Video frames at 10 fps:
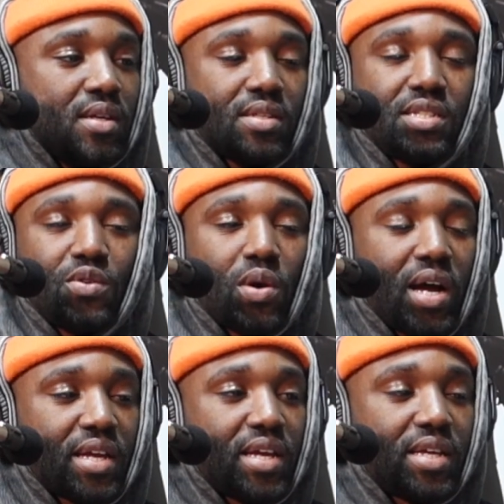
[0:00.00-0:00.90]
see what
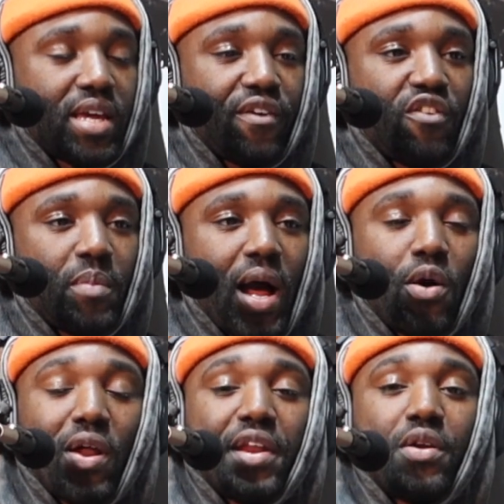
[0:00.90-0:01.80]
I can get from it.
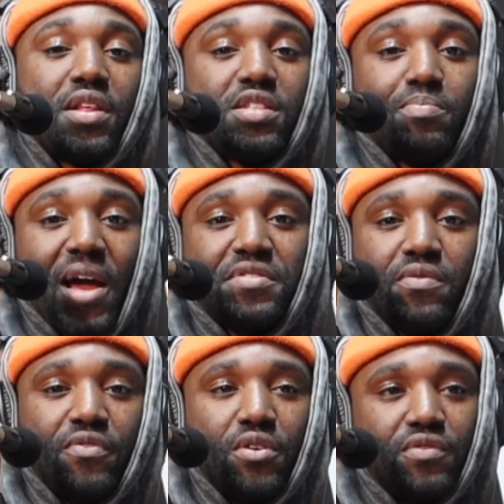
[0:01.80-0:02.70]
All I know that there's maths
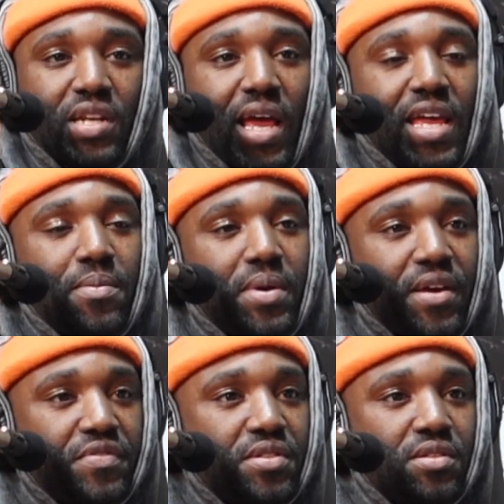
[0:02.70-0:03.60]
involved, and I hate
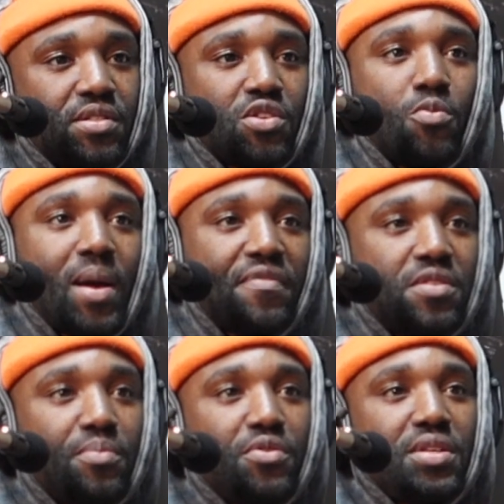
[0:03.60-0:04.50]
maths. So maths
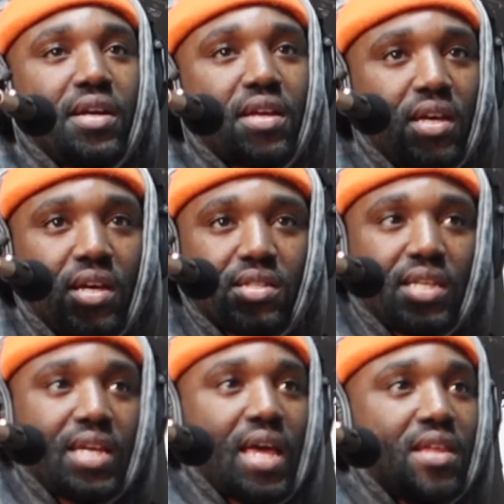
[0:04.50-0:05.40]
and music
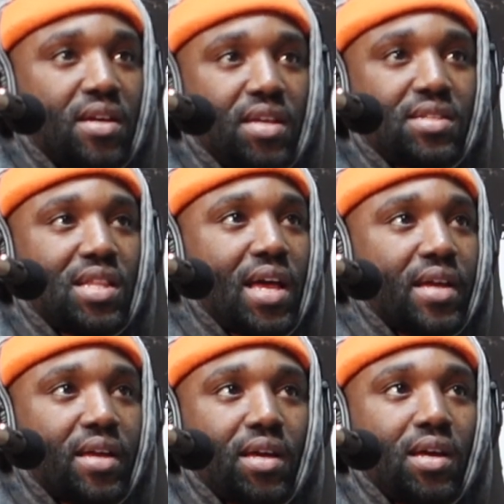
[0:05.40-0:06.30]
together is
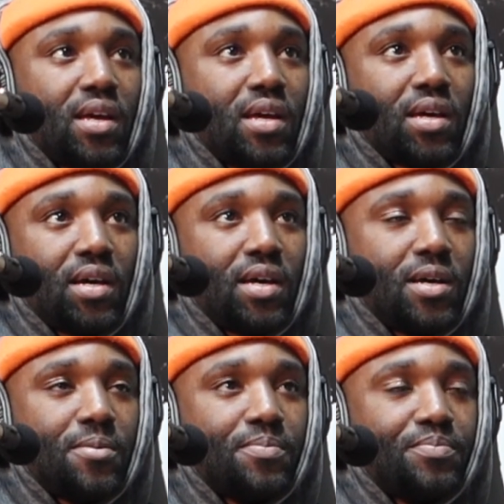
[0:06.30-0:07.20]
like
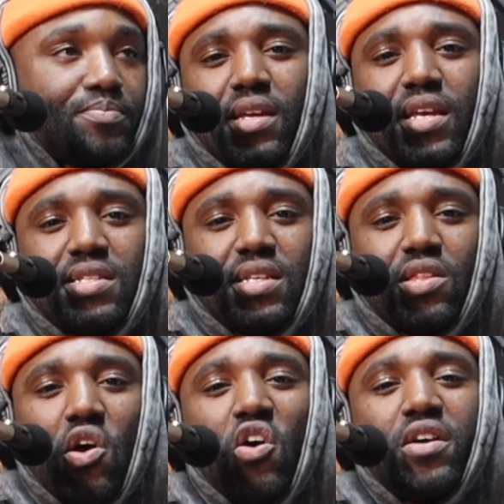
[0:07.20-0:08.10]
kissing
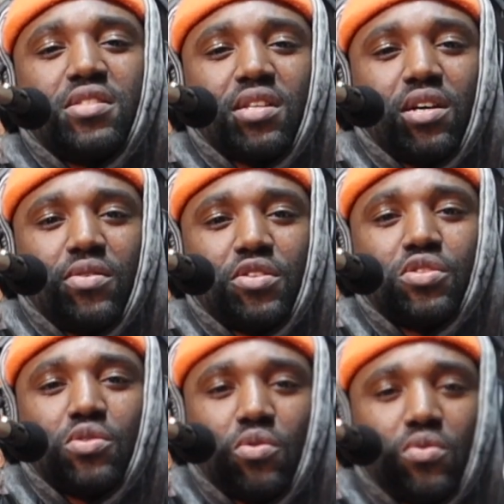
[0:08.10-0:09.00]
the hottest girl at
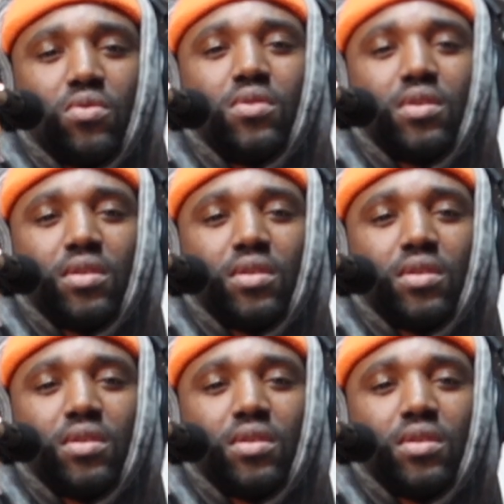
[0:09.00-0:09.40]
school,